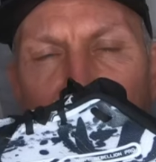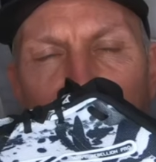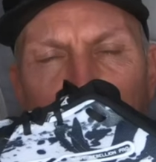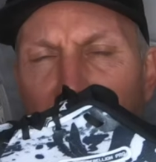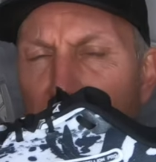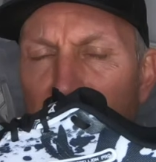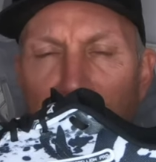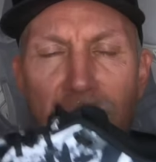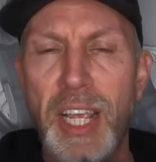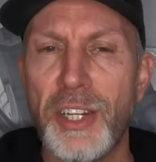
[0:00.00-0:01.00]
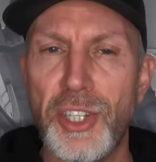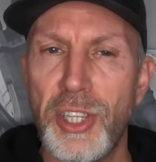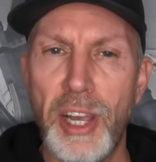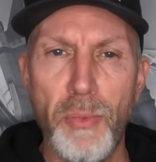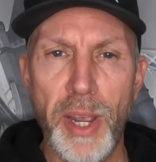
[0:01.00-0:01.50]
it's just such
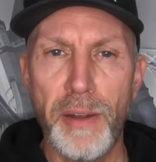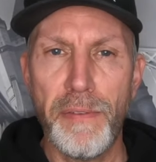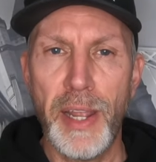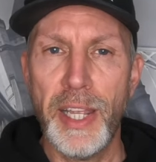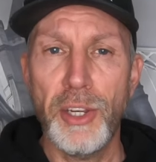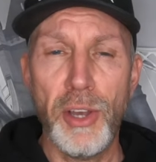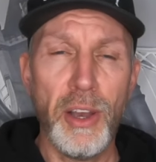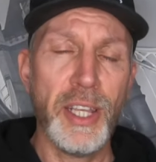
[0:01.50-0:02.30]
a weird feeling.